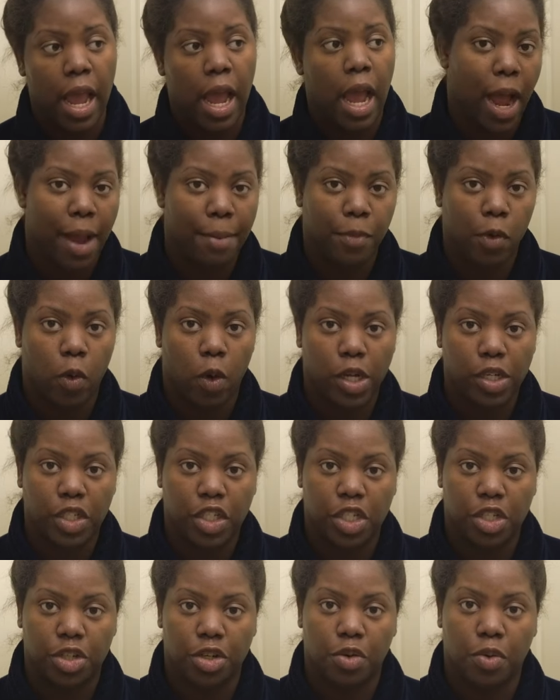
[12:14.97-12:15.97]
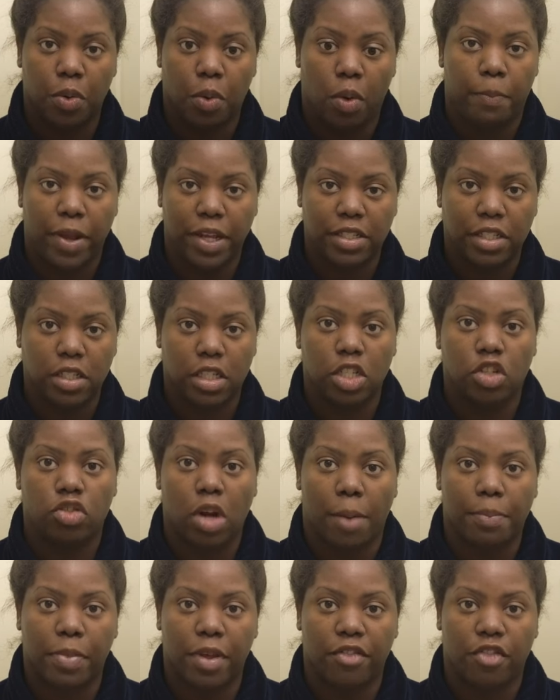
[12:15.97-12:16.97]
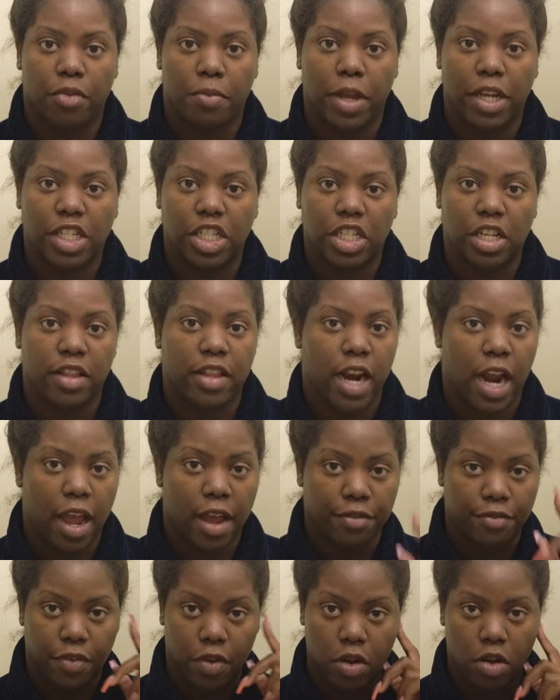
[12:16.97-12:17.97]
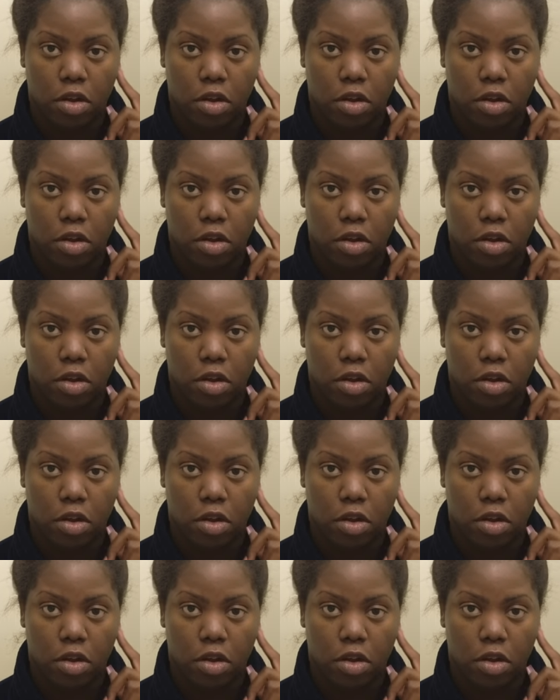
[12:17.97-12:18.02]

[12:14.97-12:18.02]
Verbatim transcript: I'm going to basically drop the information that I've